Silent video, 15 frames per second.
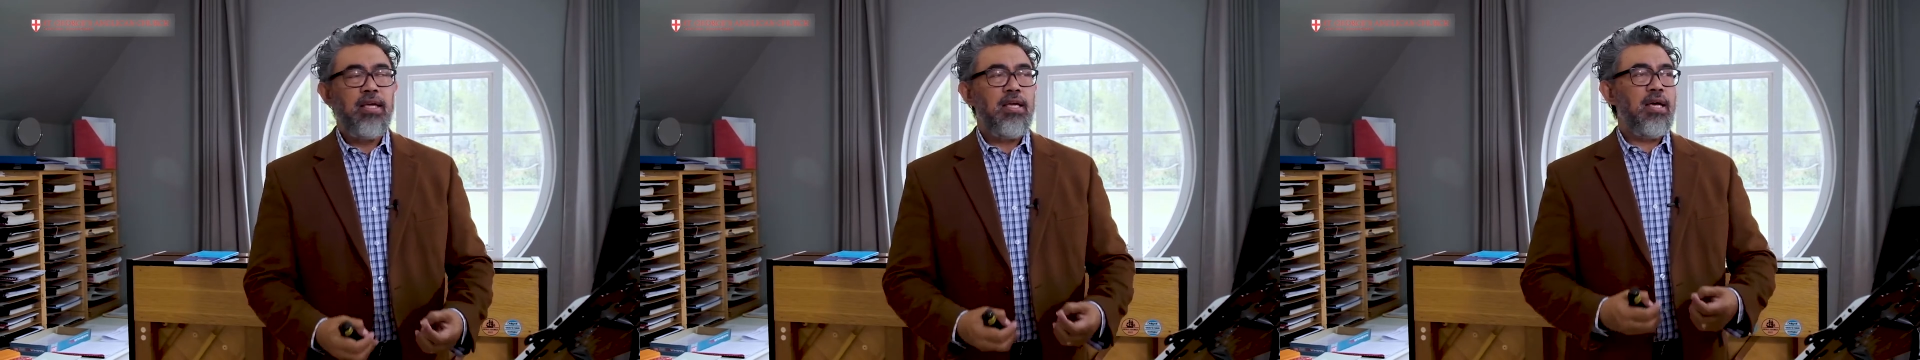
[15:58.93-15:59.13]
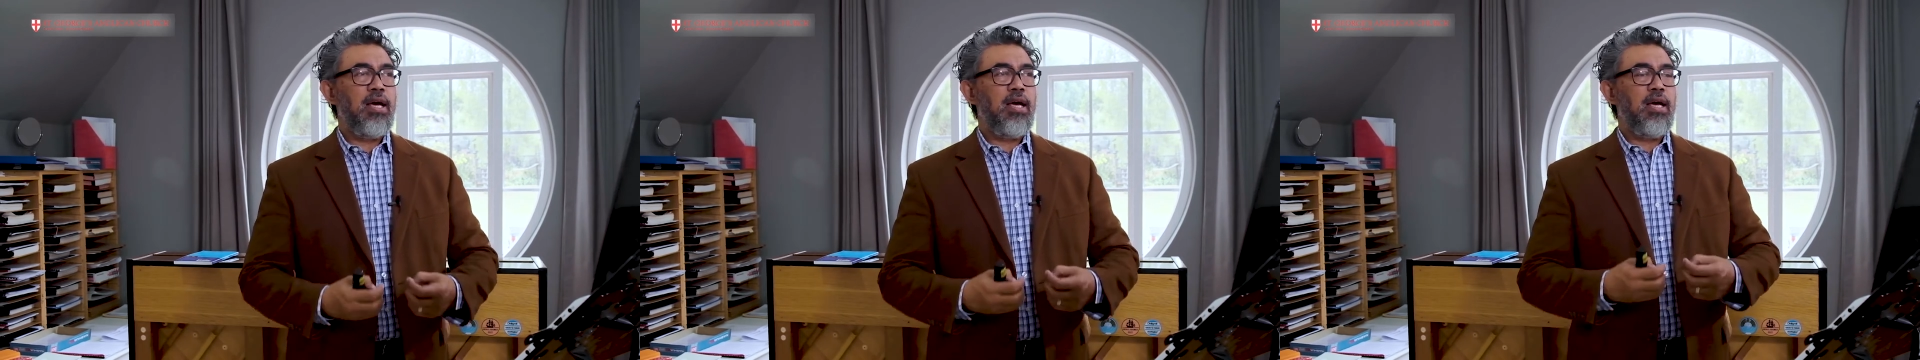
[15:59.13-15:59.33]

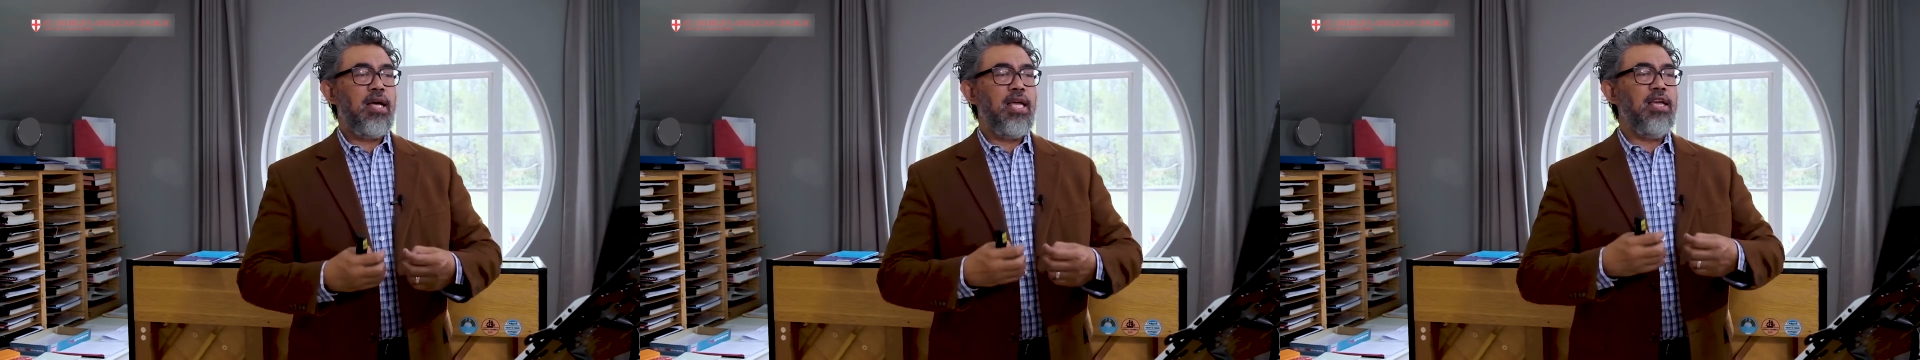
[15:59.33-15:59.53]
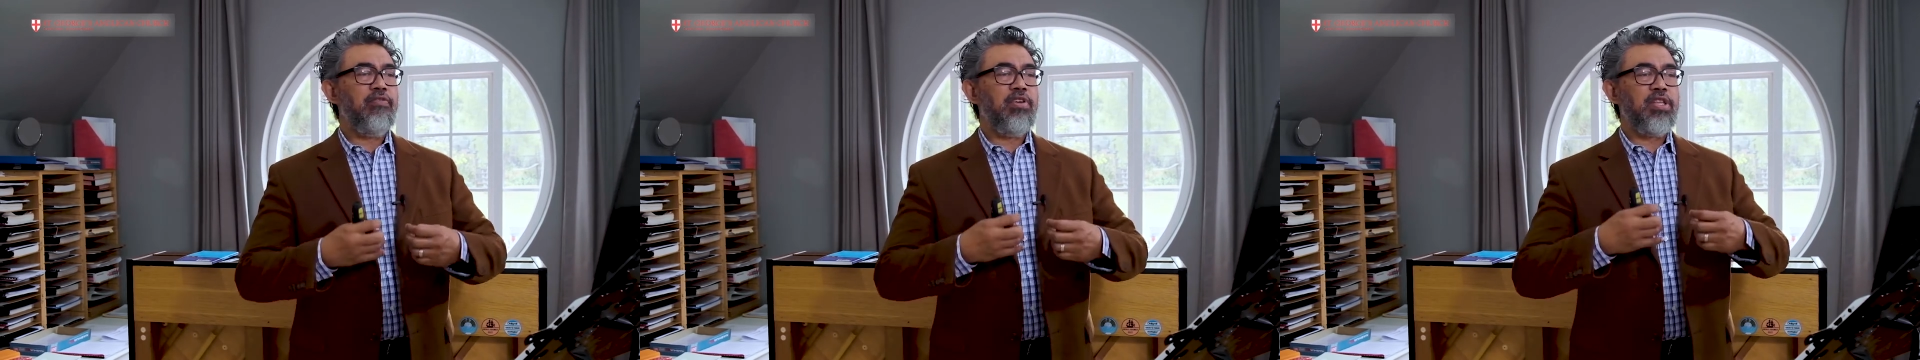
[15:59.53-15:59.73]
uh,
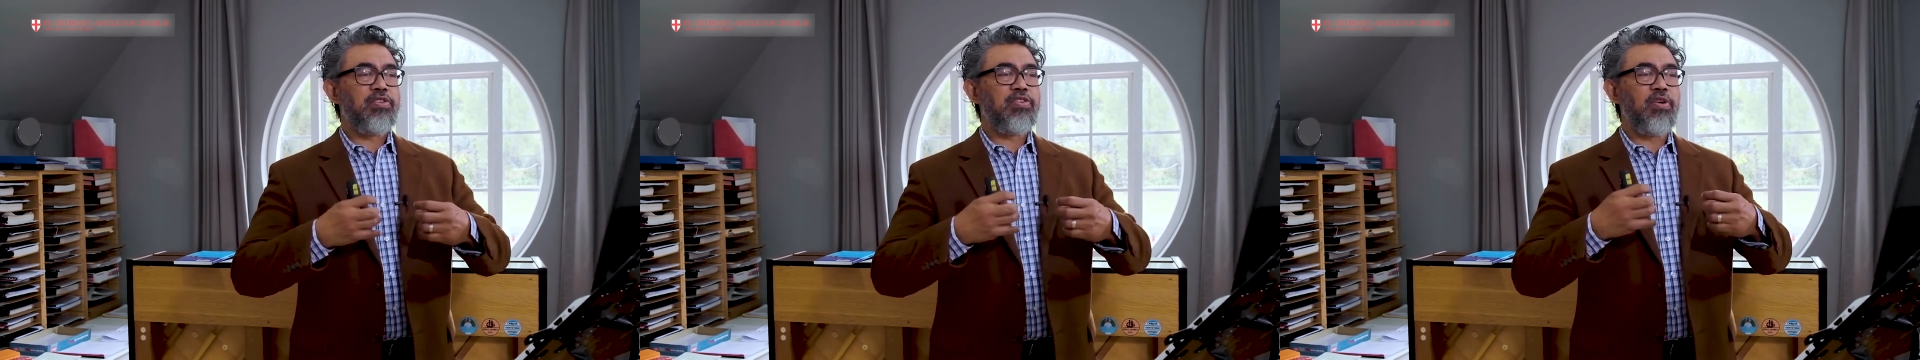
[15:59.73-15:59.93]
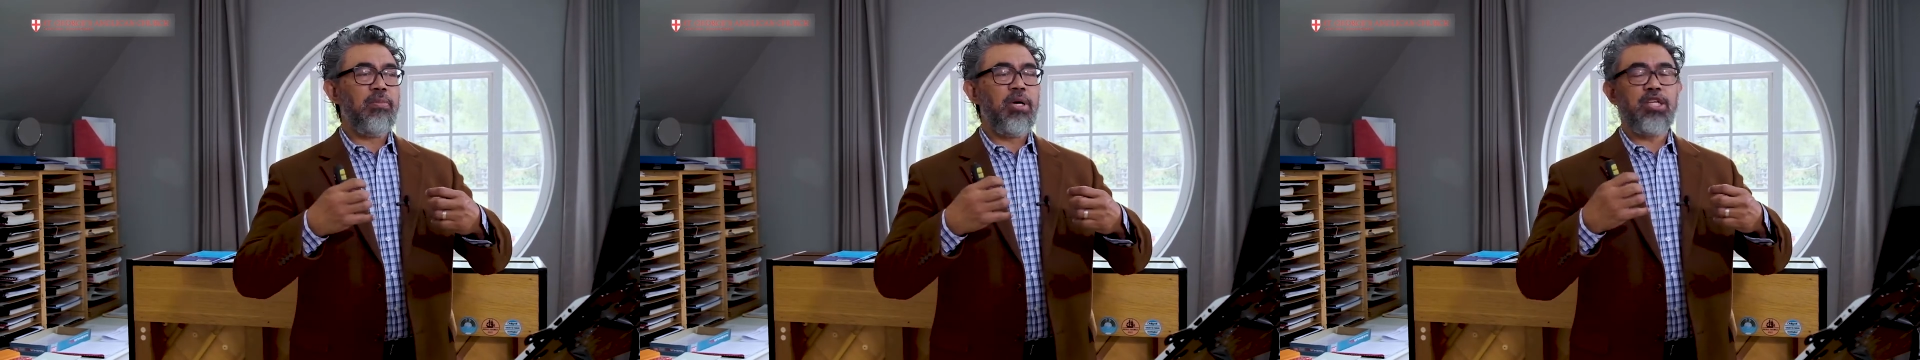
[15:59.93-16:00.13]
even
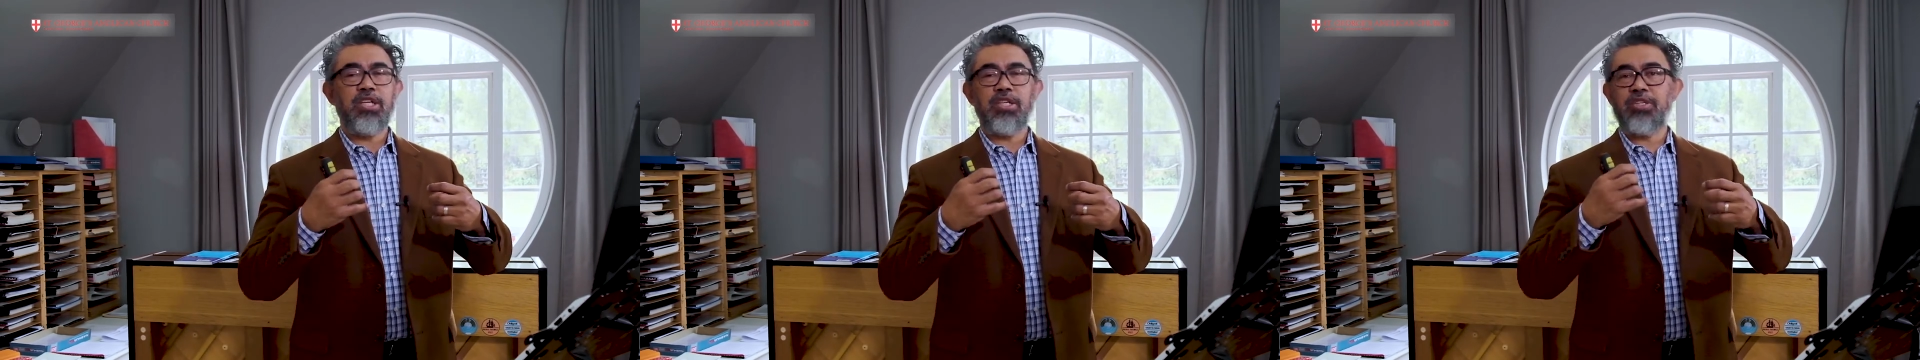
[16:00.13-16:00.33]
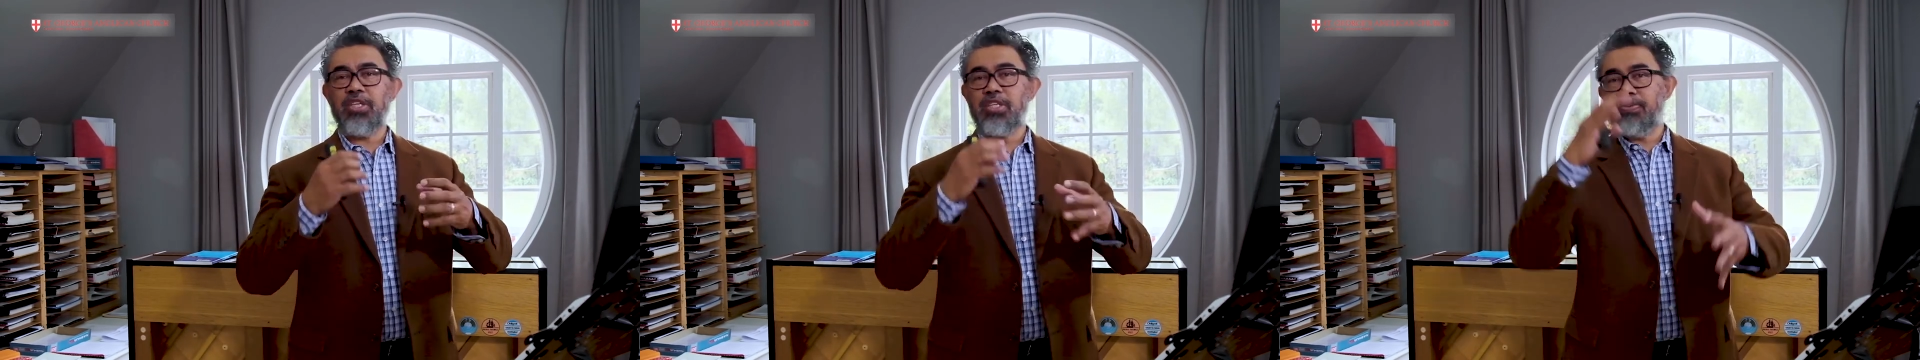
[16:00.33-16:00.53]
so much as the